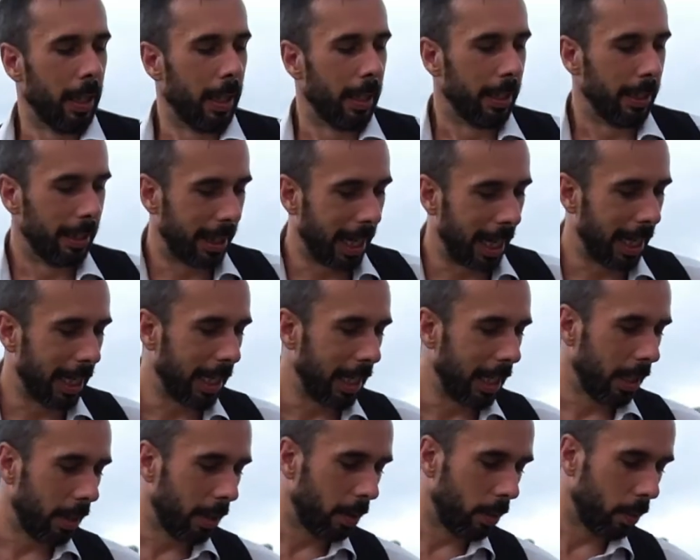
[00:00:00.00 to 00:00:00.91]
Then
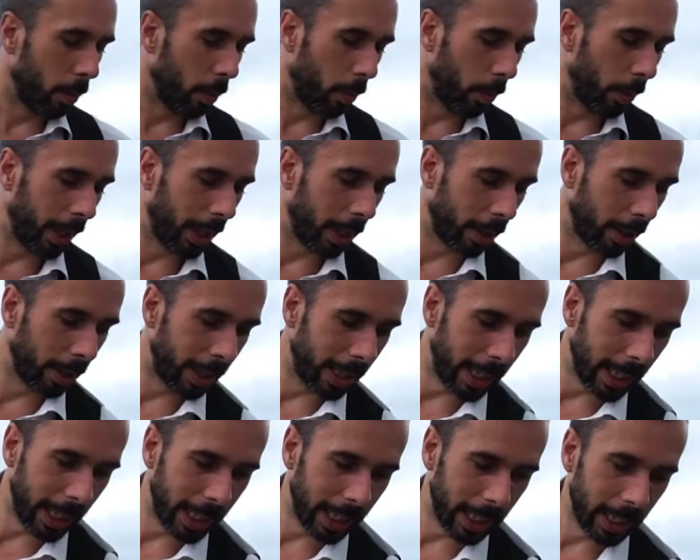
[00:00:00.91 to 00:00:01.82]
we're gonna
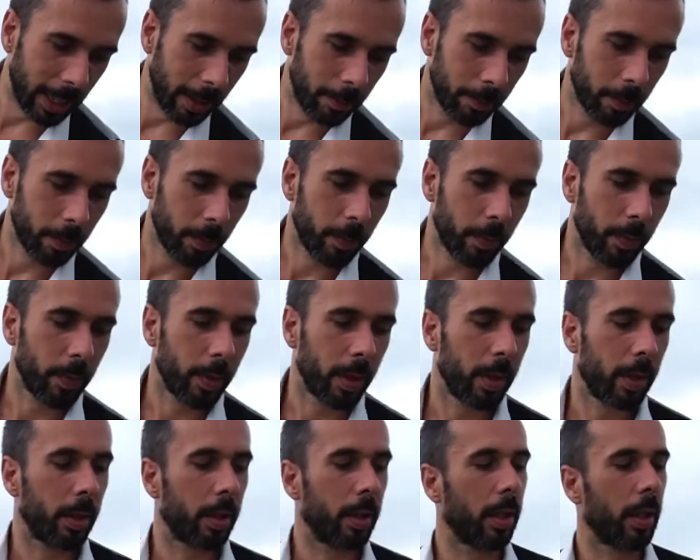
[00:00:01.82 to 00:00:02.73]
need
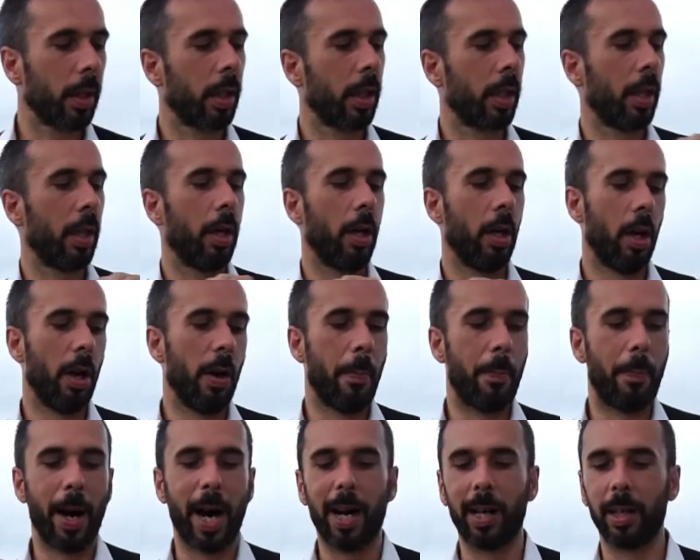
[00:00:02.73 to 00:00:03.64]
a
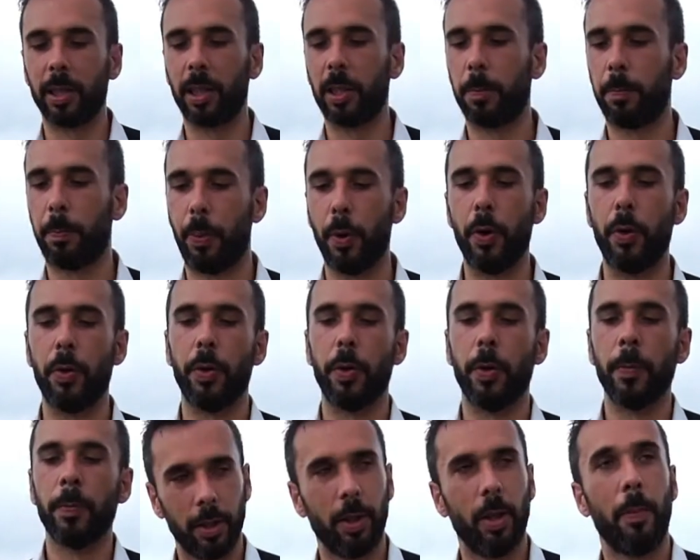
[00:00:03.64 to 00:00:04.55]
bar spoon.
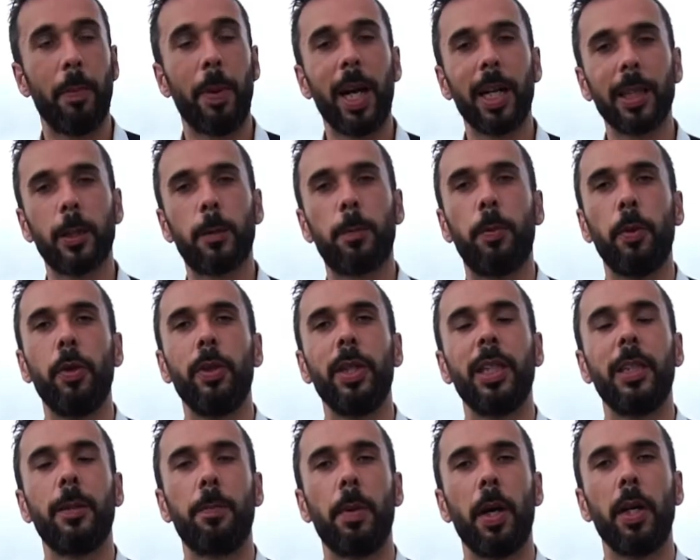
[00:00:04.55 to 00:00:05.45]
A bar spoon
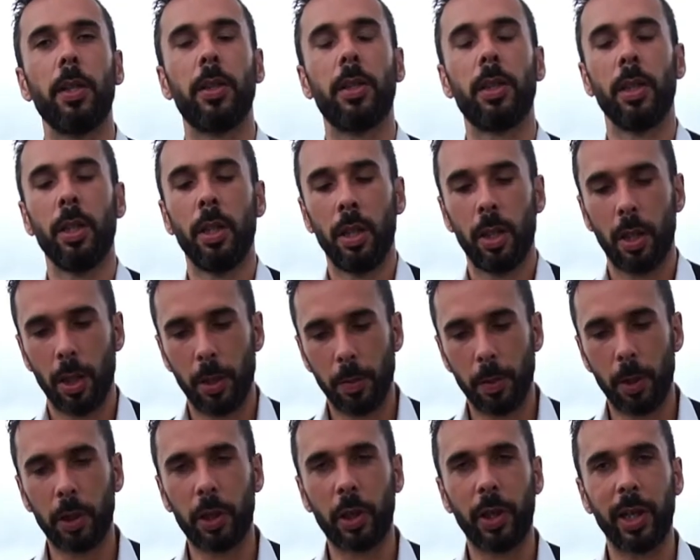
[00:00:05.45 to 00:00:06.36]
is both a
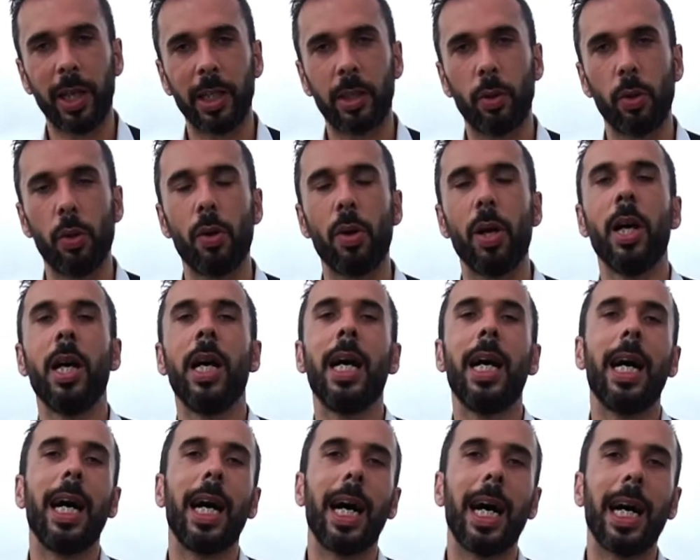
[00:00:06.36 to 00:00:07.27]
measuring tool
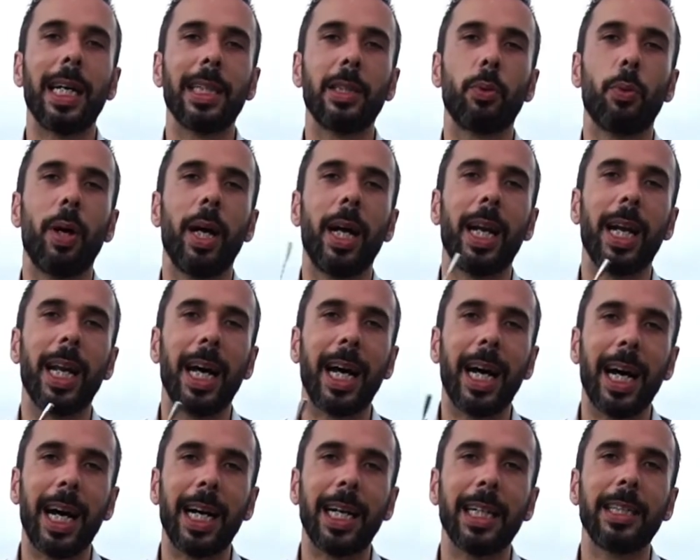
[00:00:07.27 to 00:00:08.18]
as well
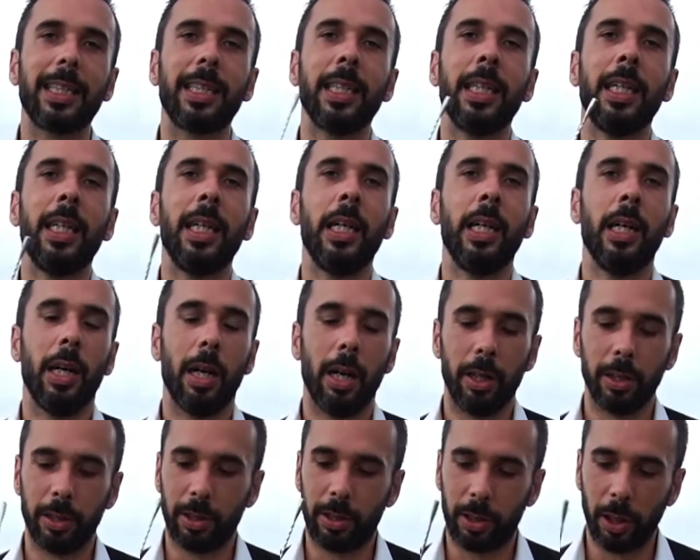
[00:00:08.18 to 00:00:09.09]
as
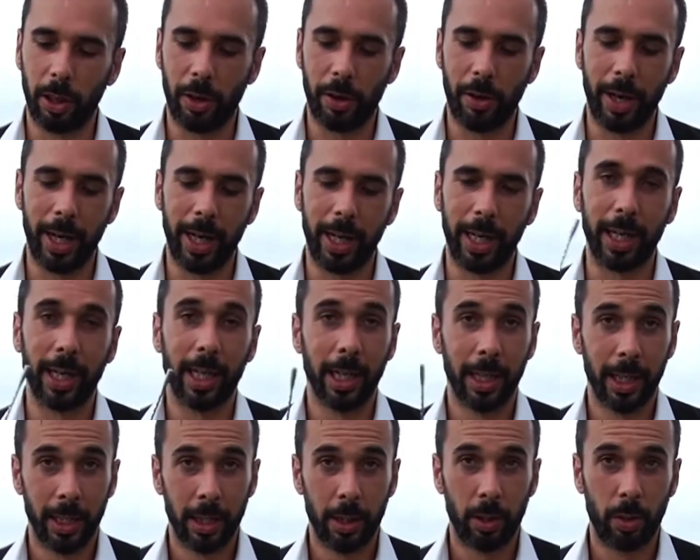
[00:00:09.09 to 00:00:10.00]
a stirring
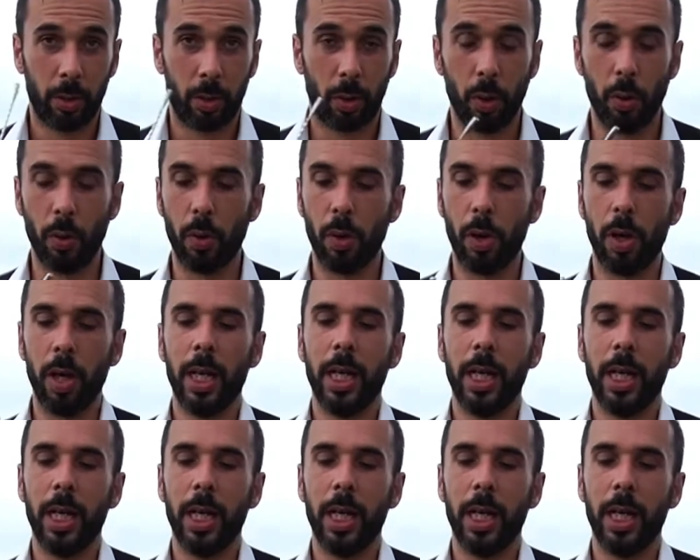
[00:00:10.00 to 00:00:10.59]
tool.